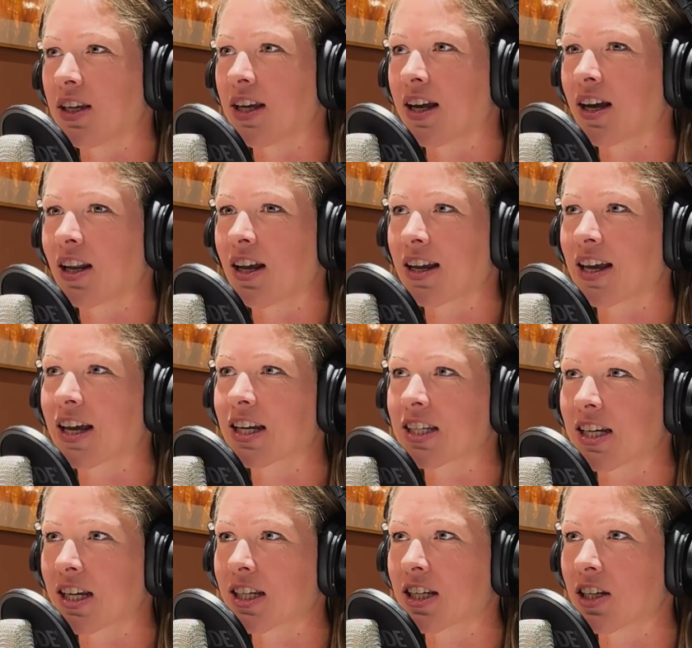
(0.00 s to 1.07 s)
Yeah, like
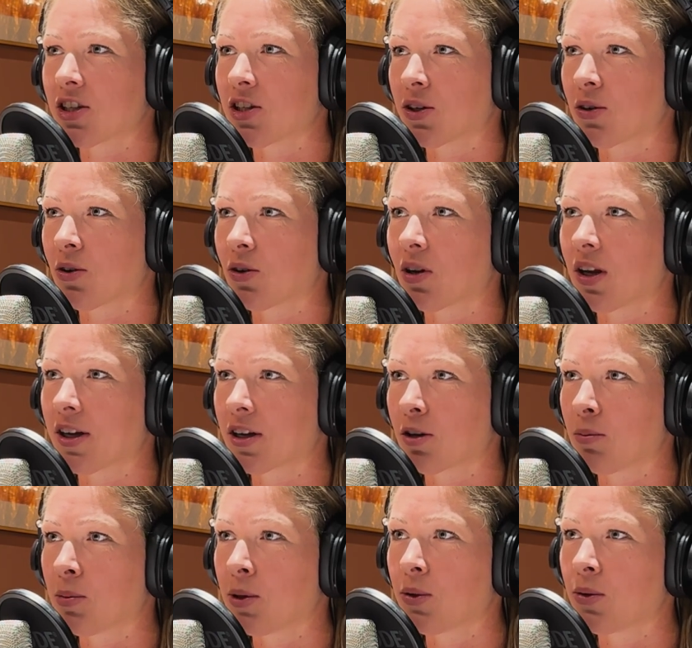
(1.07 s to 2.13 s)
excesses, like
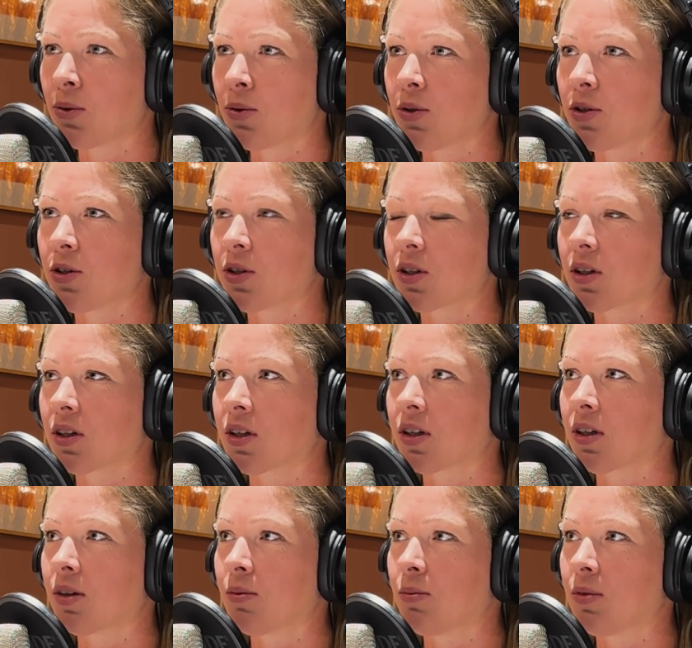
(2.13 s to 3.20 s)
abuse.
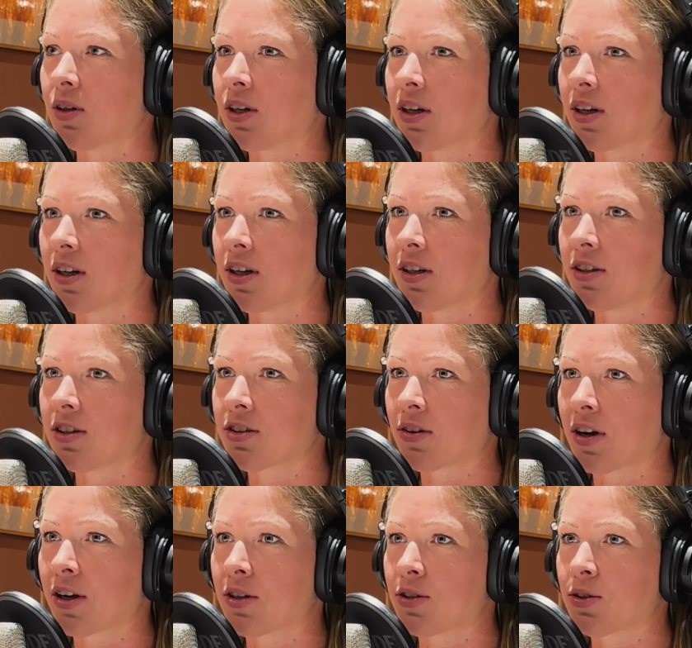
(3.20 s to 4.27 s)
They
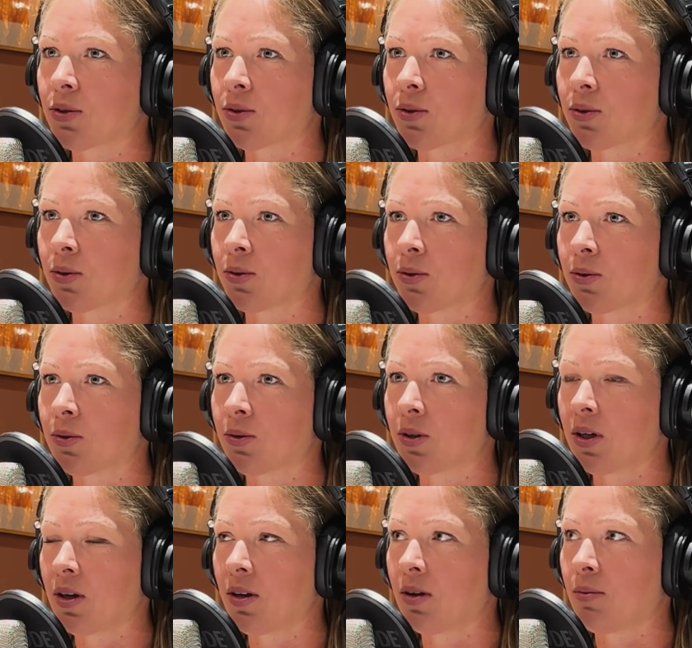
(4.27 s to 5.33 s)
try to
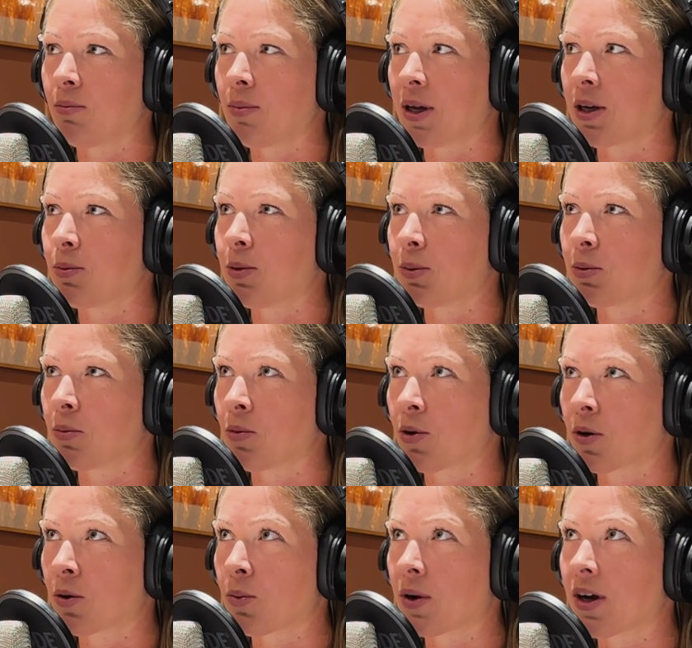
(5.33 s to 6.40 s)
make people
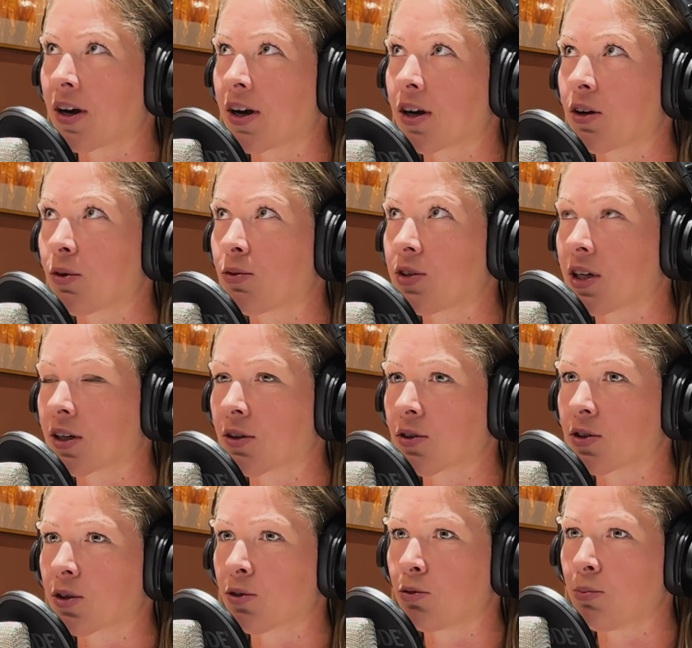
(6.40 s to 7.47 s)
more aware of
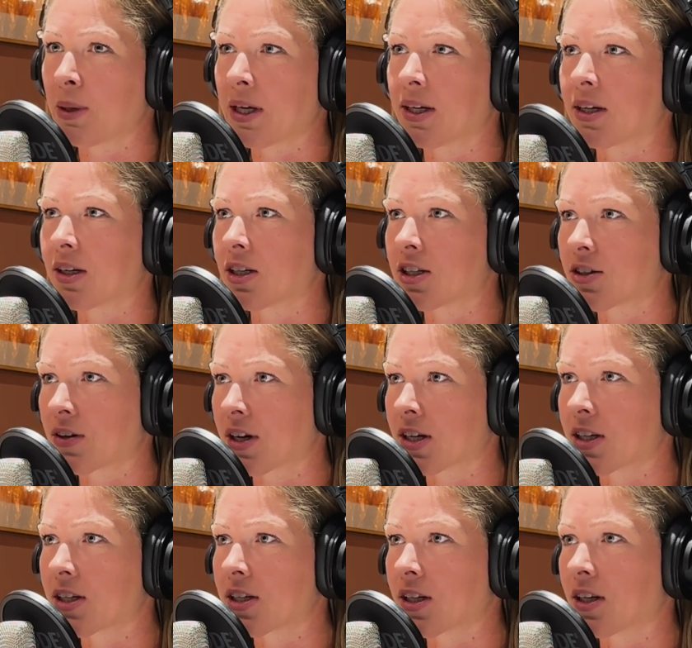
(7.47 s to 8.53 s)
signals of pain and
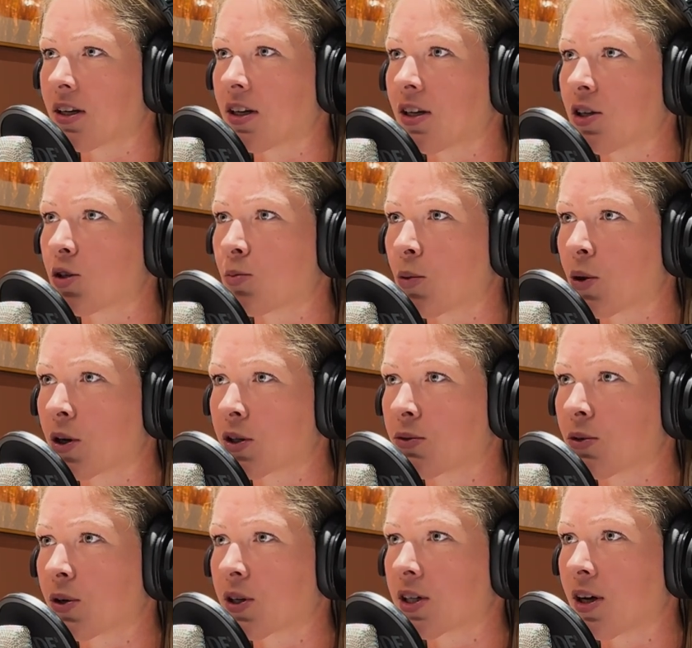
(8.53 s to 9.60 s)
stress. In sport,
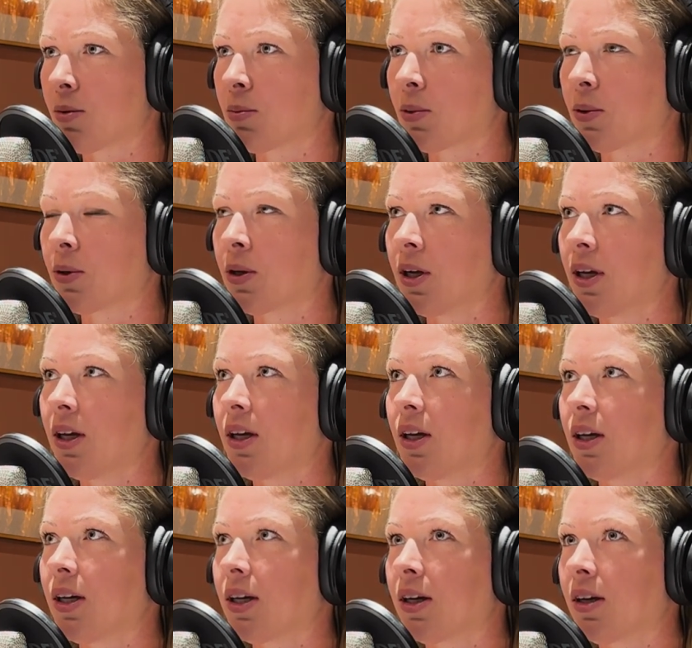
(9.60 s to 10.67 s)
for example,
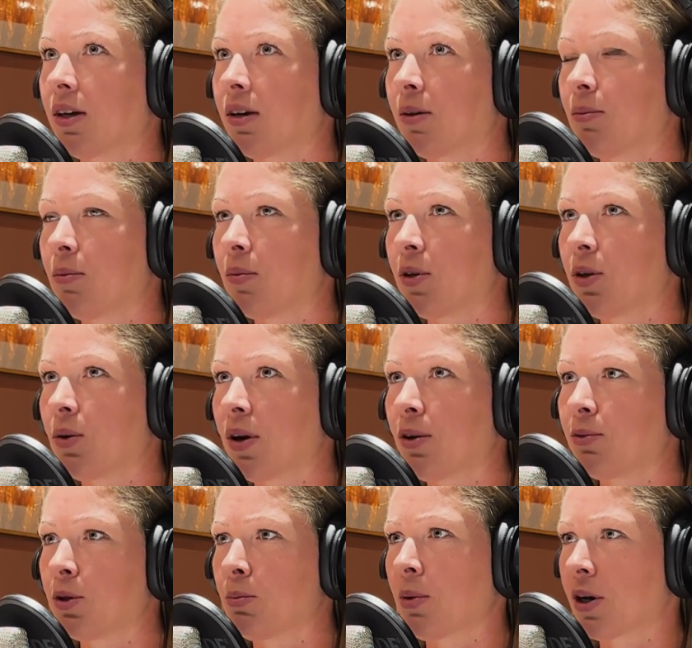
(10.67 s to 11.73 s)
you
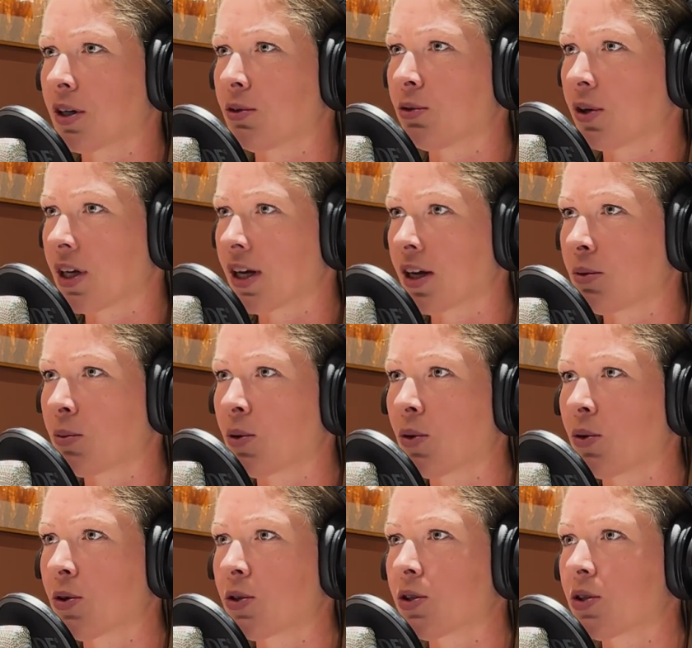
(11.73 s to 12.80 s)
have the Party for the
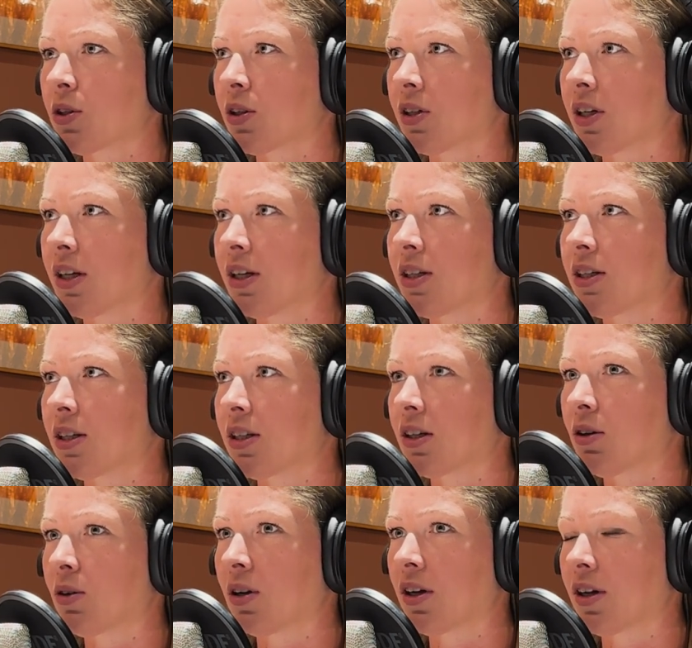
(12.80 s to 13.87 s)
Animals that,
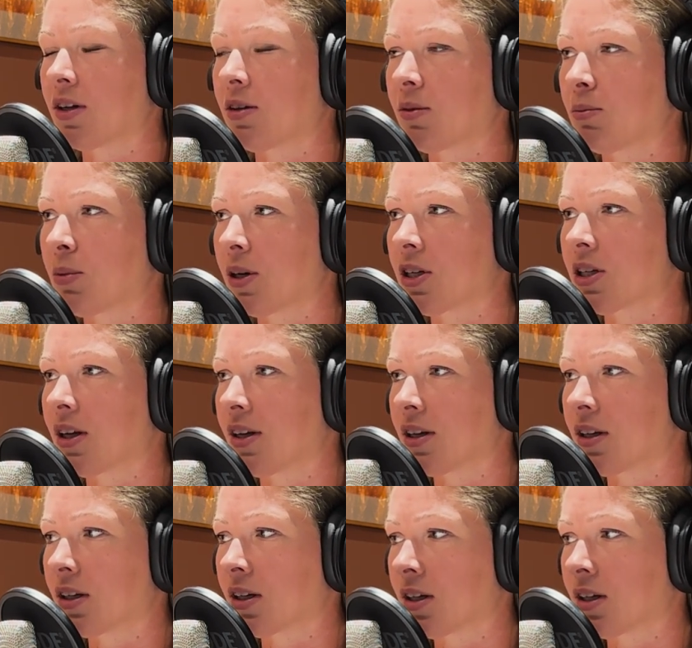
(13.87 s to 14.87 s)
or like parties like